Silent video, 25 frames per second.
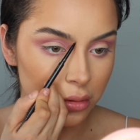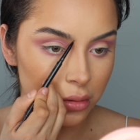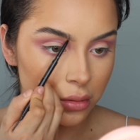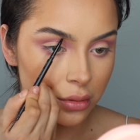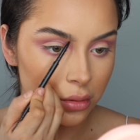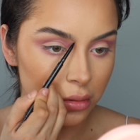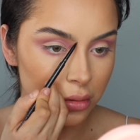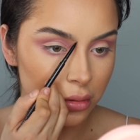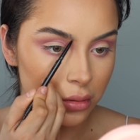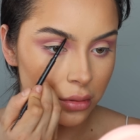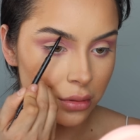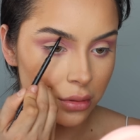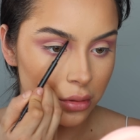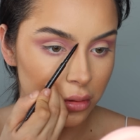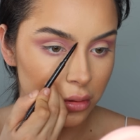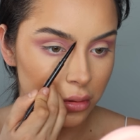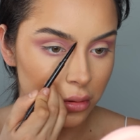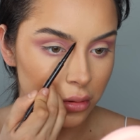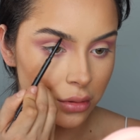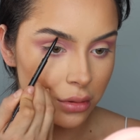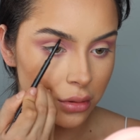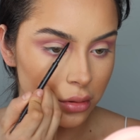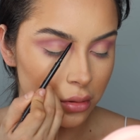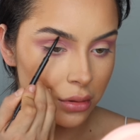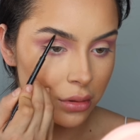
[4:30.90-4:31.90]

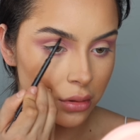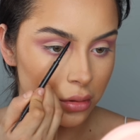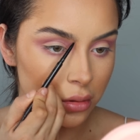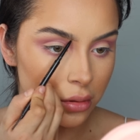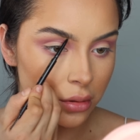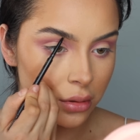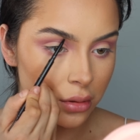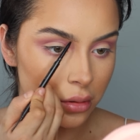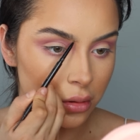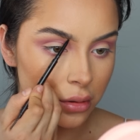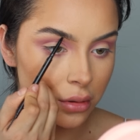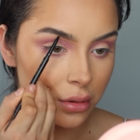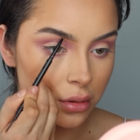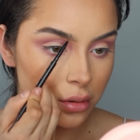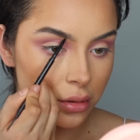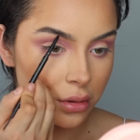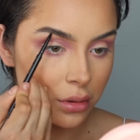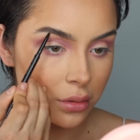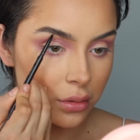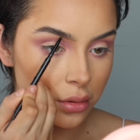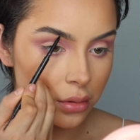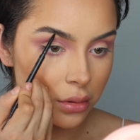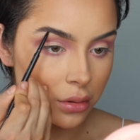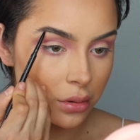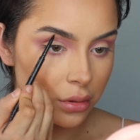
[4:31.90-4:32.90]

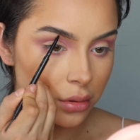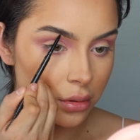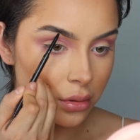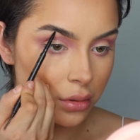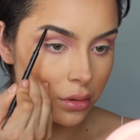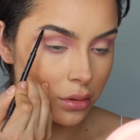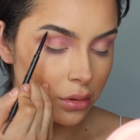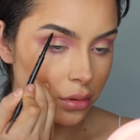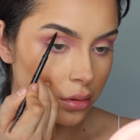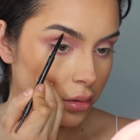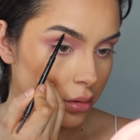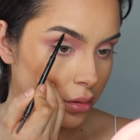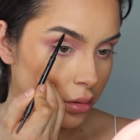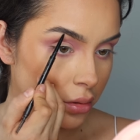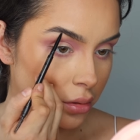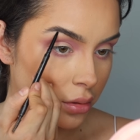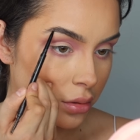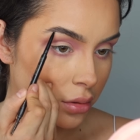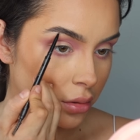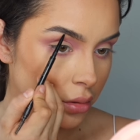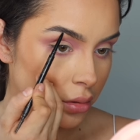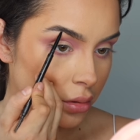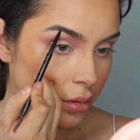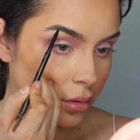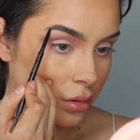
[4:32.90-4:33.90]

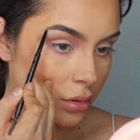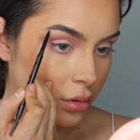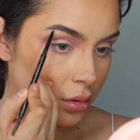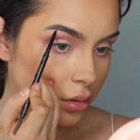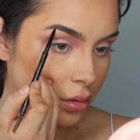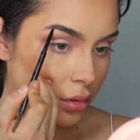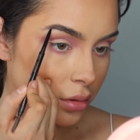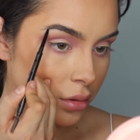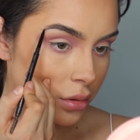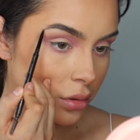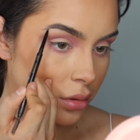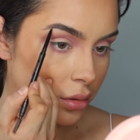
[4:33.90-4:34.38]
[no speech]